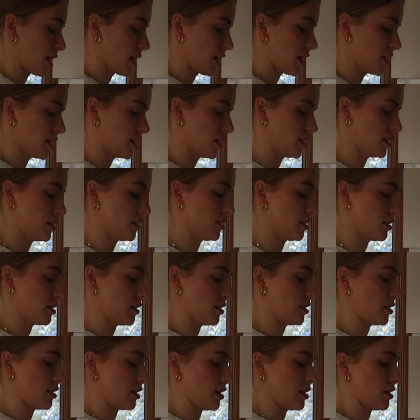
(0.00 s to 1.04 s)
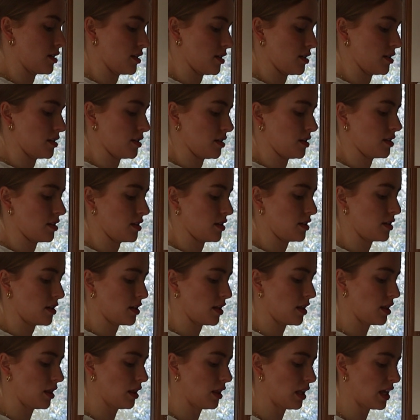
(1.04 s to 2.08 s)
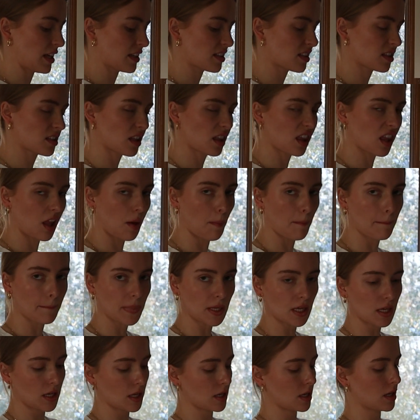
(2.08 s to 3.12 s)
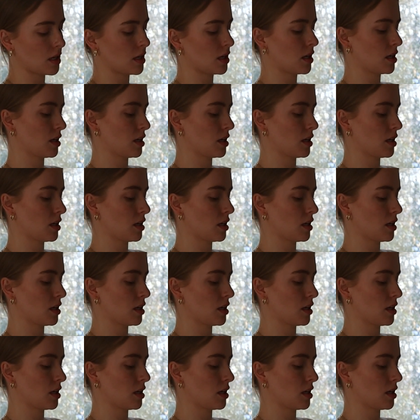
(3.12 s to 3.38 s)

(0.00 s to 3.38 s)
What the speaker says: and less lumpy.